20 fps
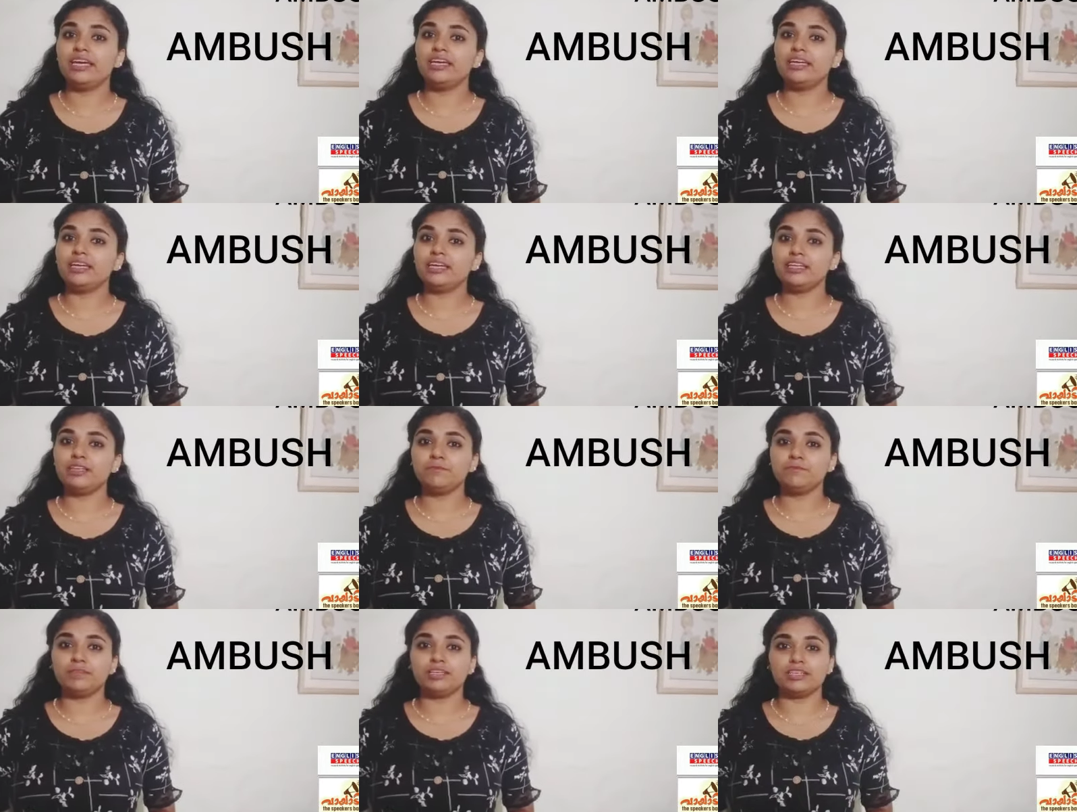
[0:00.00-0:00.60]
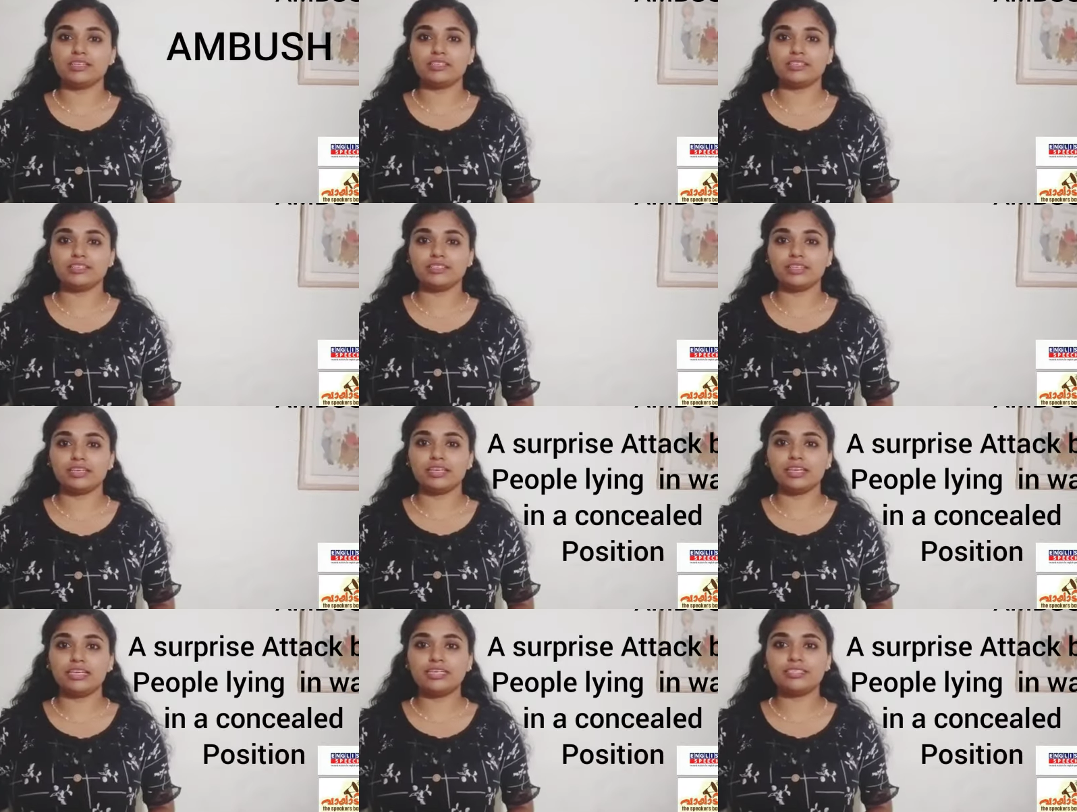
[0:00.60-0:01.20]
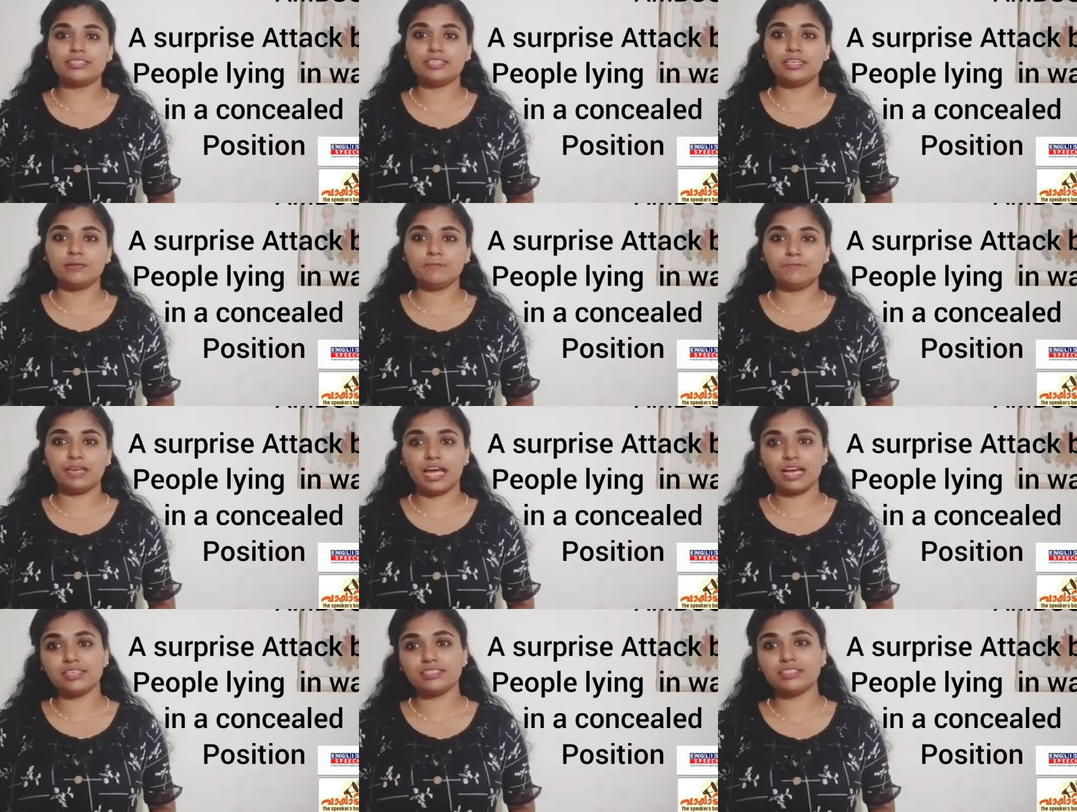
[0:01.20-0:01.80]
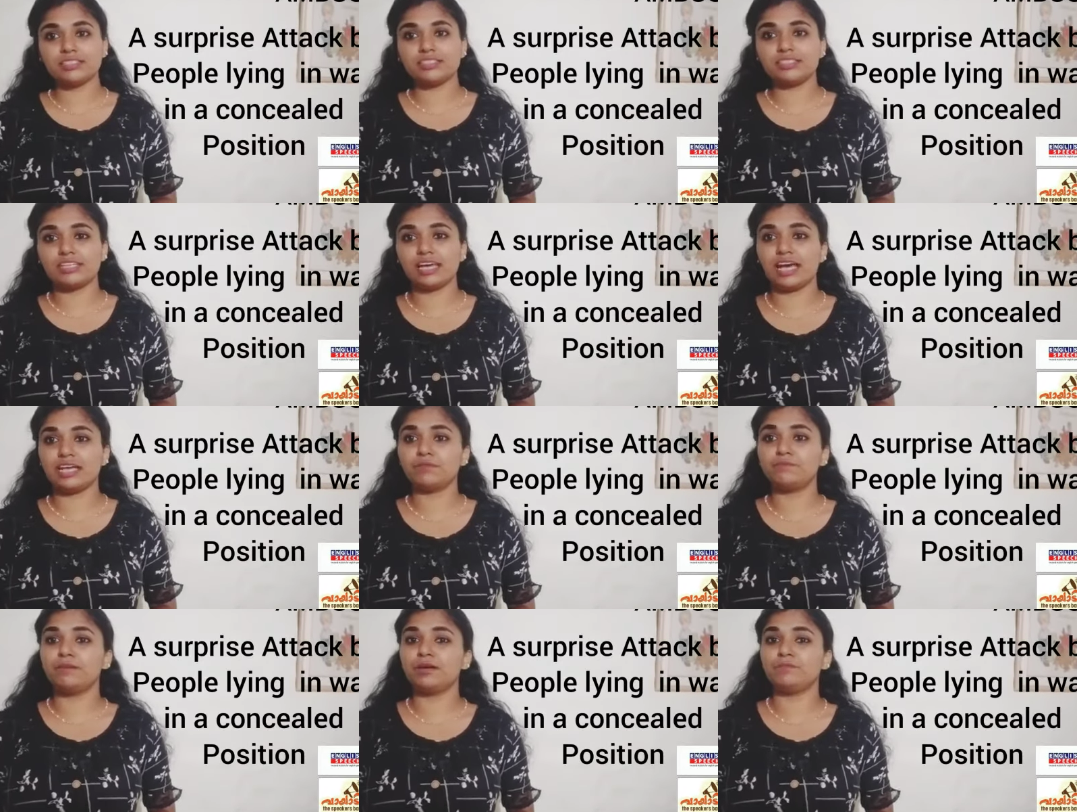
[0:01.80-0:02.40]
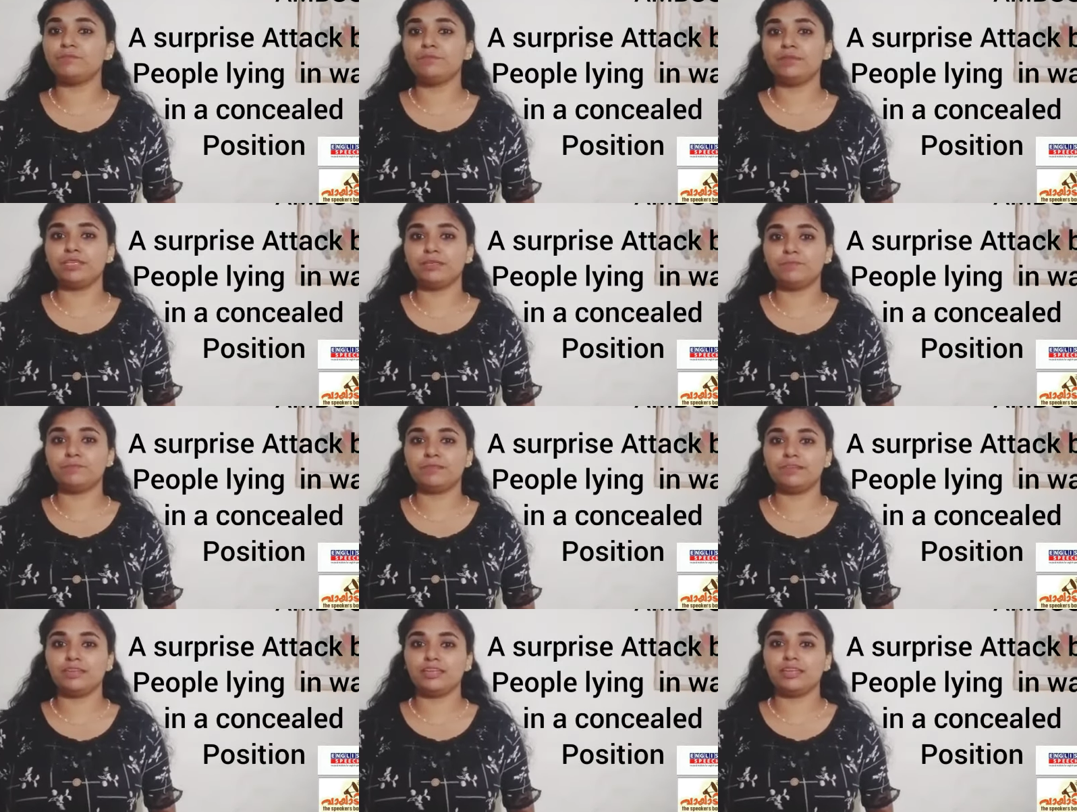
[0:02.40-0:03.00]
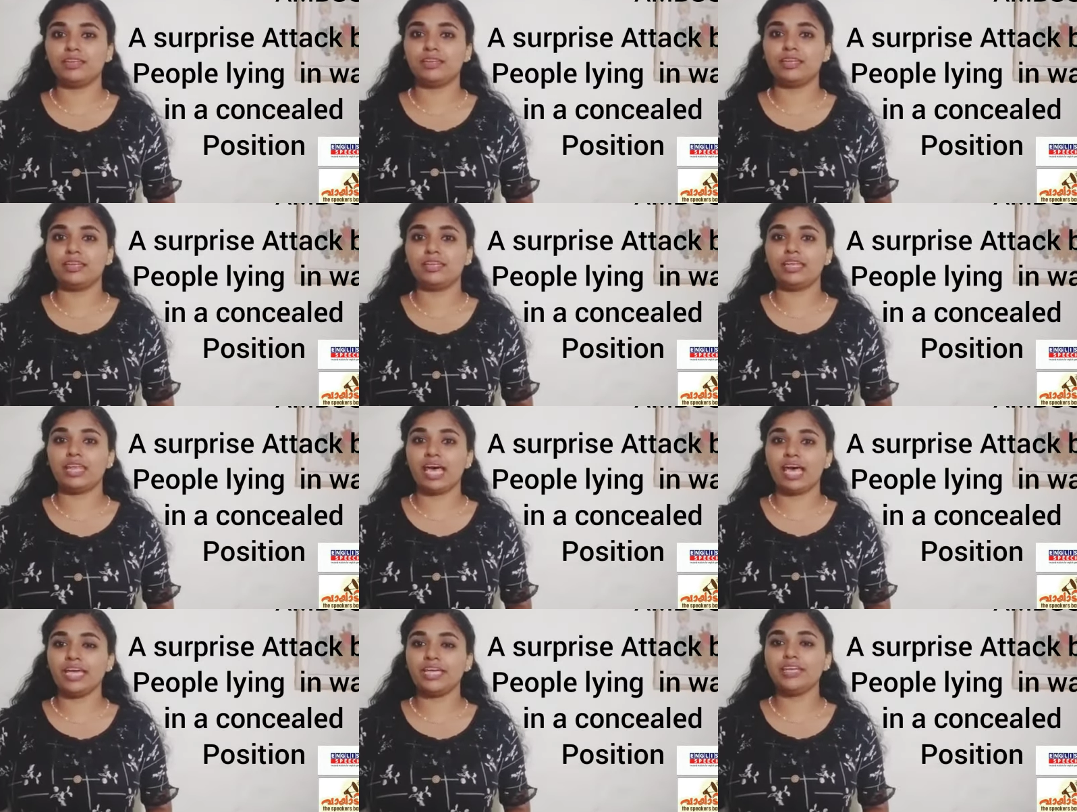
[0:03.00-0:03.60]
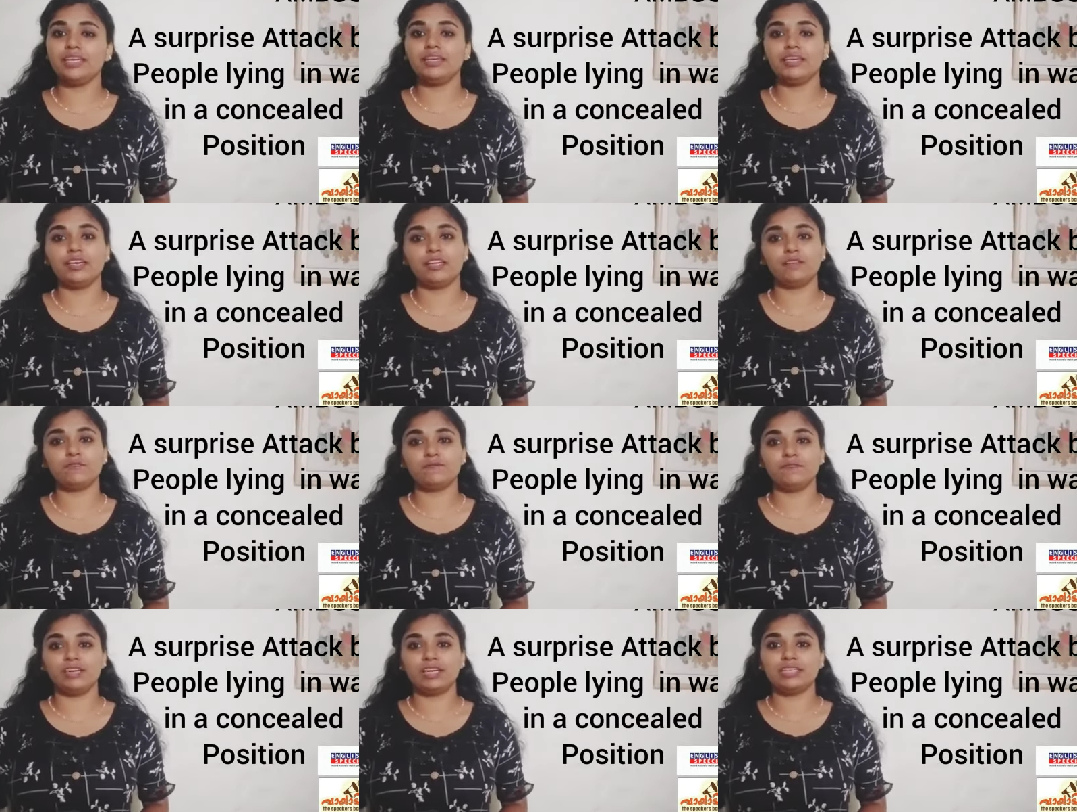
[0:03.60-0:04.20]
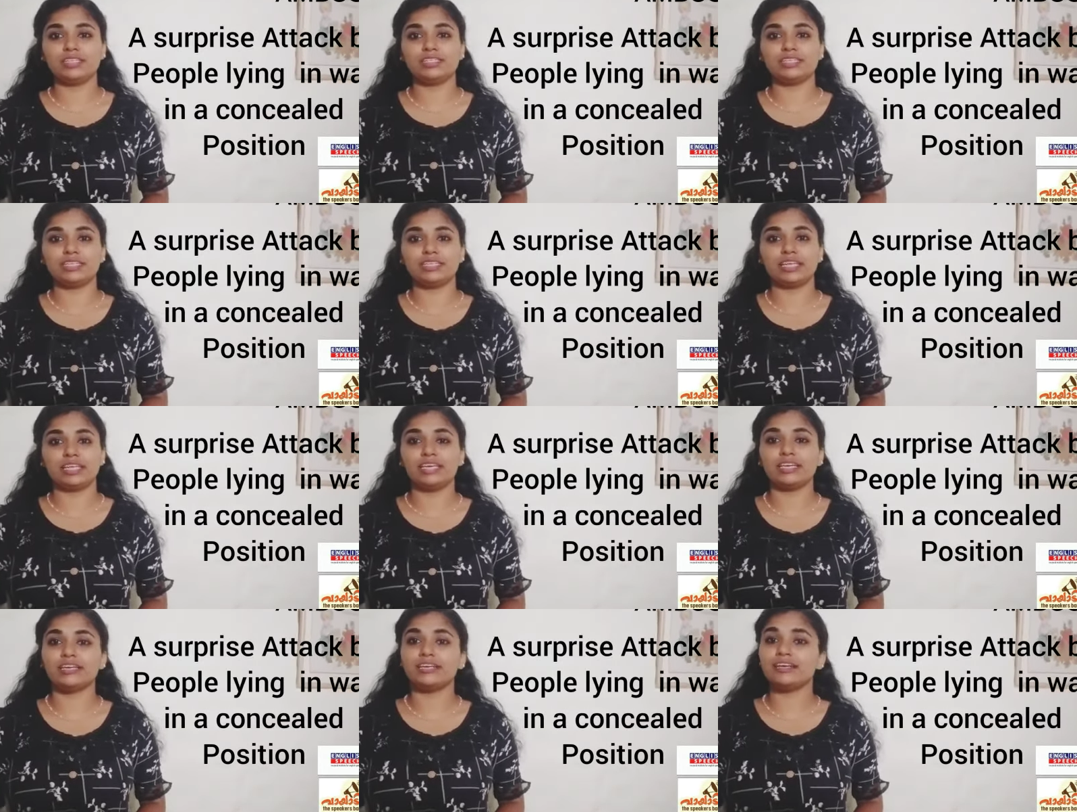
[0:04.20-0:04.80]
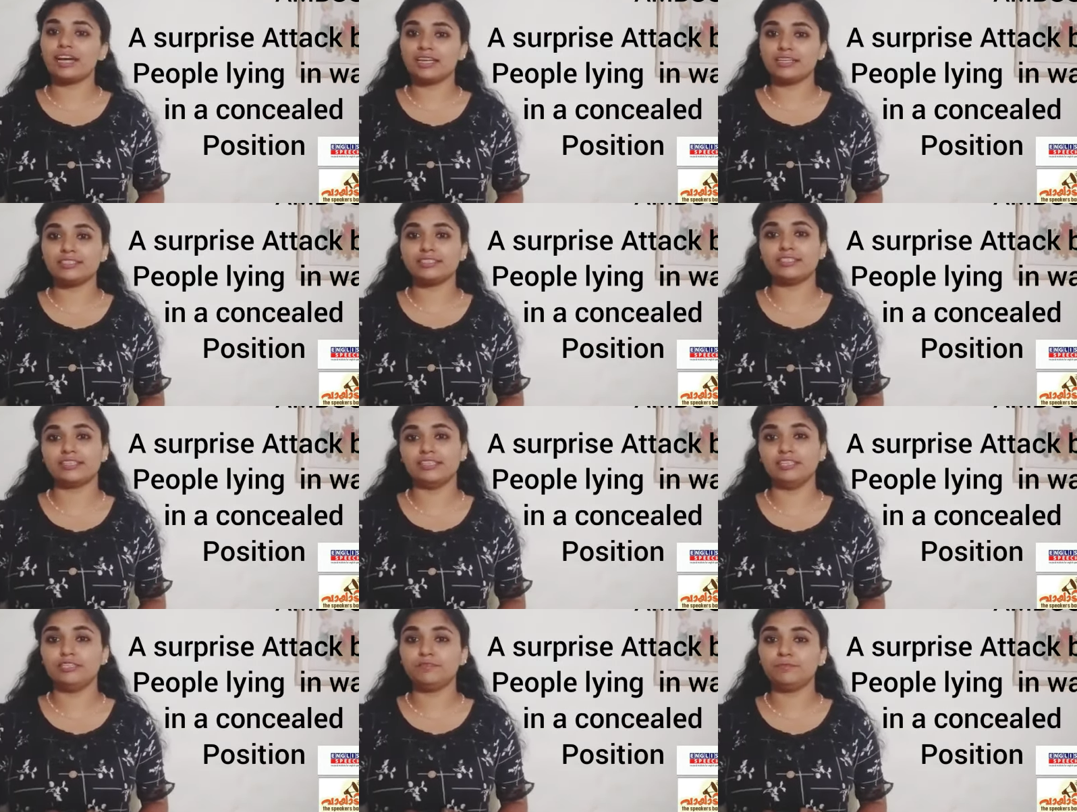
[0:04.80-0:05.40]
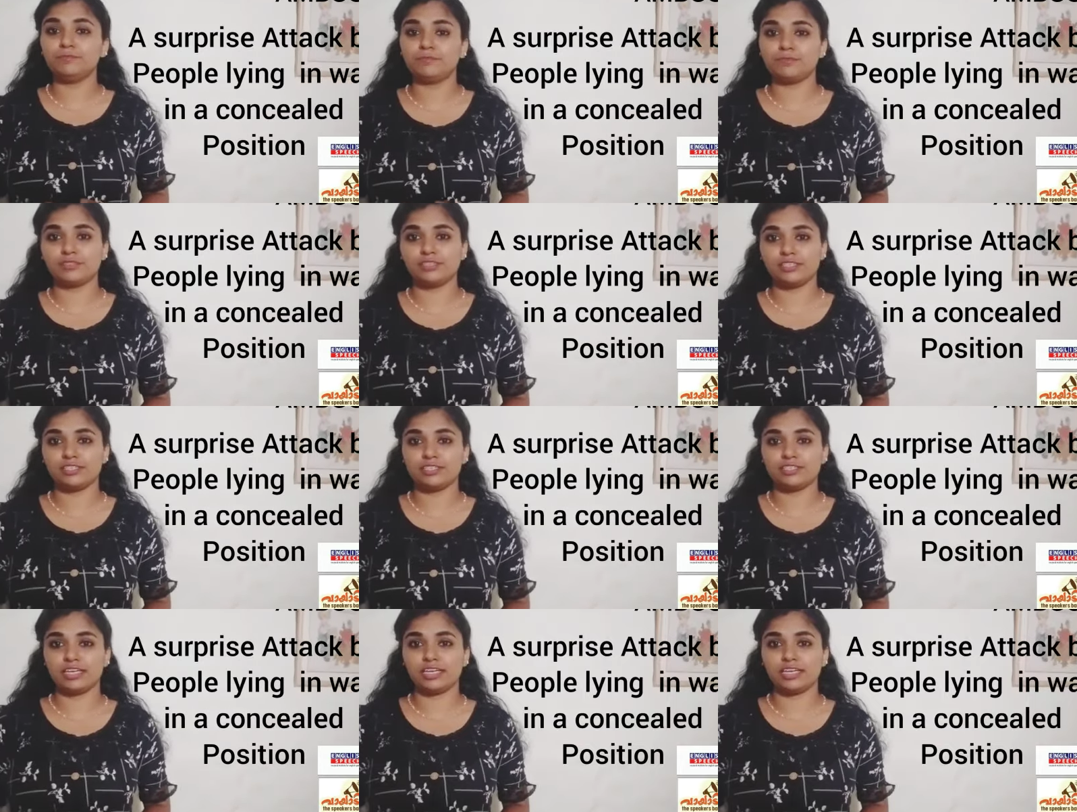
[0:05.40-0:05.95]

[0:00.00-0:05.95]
It means a surprise attack by people lying in wait in a concealed position.